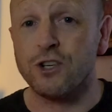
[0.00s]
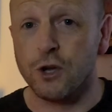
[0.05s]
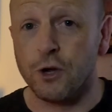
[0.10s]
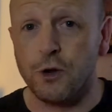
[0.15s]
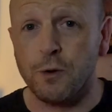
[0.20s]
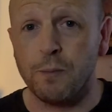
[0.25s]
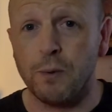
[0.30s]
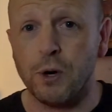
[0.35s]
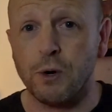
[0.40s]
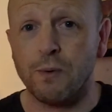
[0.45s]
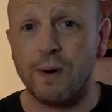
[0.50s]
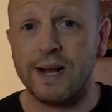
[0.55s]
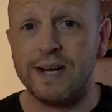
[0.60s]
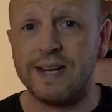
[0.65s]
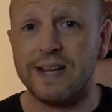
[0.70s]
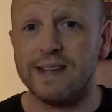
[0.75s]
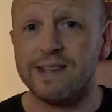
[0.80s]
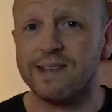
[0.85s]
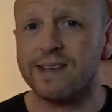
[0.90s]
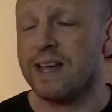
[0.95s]
2 Blu-ray
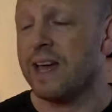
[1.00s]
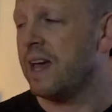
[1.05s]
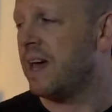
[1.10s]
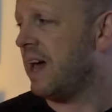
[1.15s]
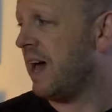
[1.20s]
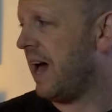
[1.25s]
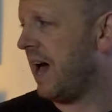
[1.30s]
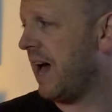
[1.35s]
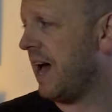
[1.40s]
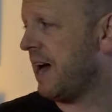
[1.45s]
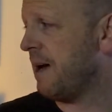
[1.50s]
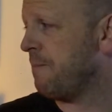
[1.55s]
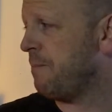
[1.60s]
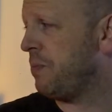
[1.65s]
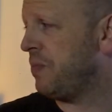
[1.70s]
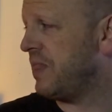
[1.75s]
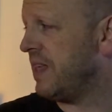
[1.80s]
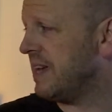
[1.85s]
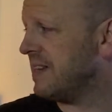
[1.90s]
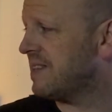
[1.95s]
disc.
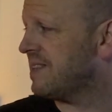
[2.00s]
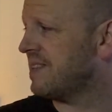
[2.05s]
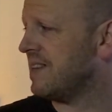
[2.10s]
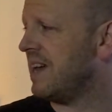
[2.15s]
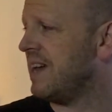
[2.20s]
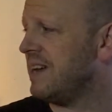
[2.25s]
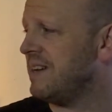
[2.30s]
This